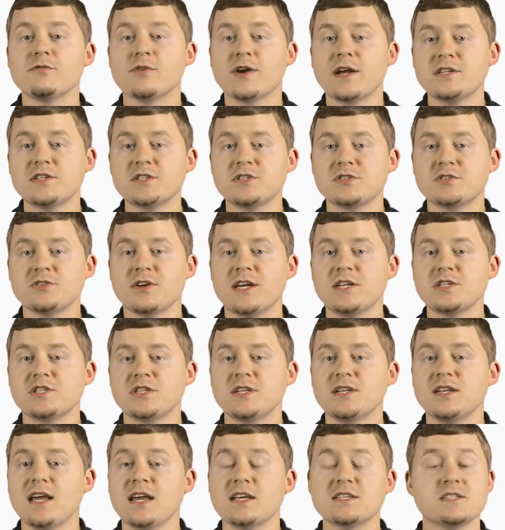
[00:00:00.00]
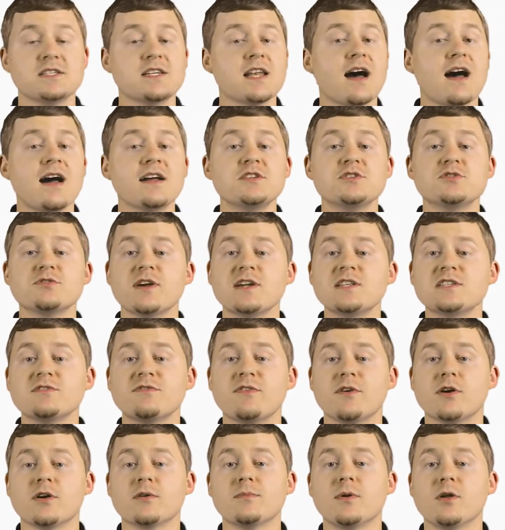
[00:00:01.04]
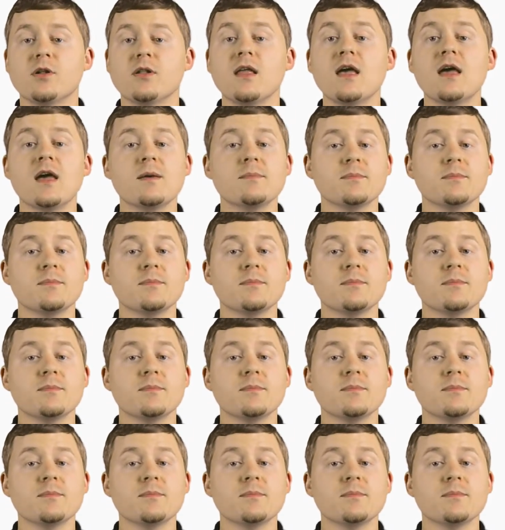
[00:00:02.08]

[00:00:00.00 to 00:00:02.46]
registration is non-transferable